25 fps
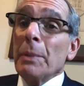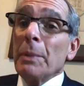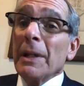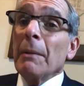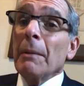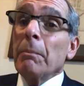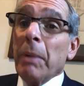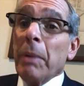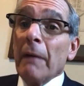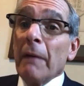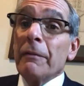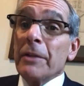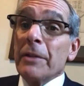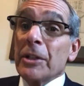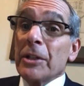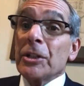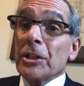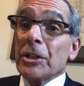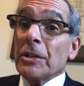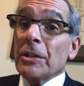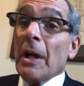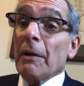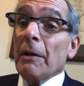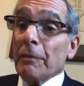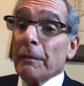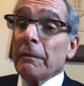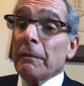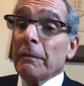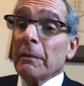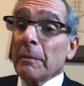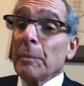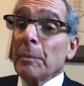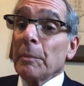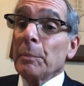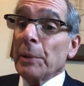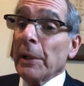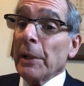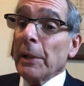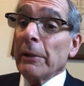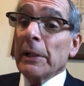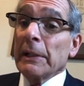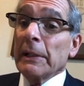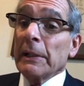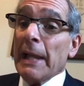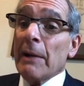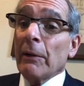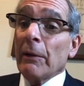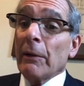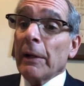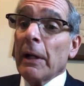above this stuff. Period.
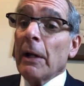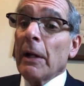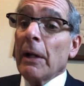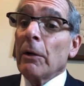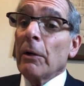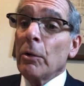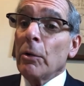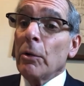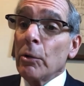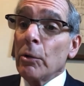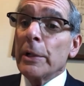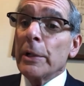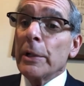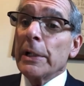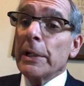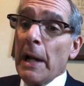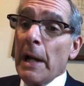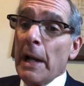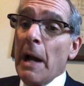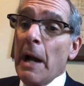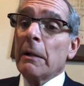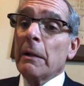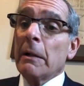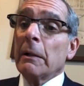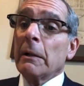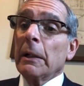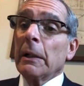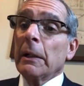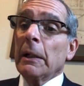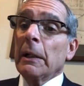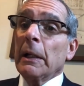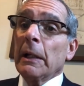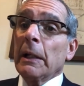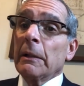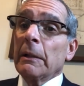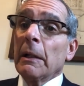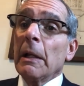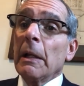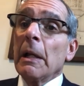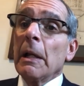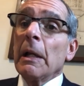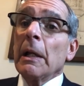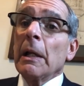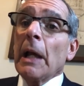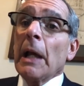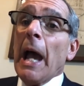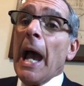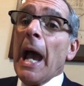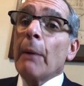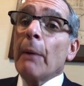I don't care who you are. And
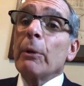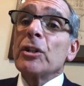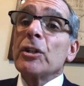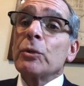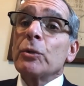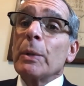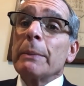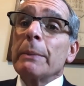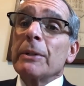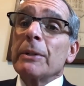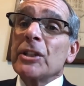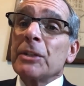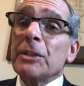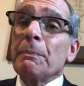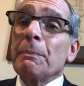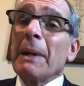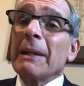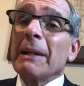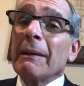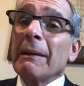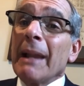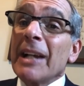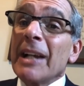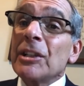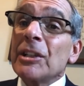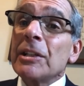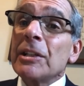I wish we would spend less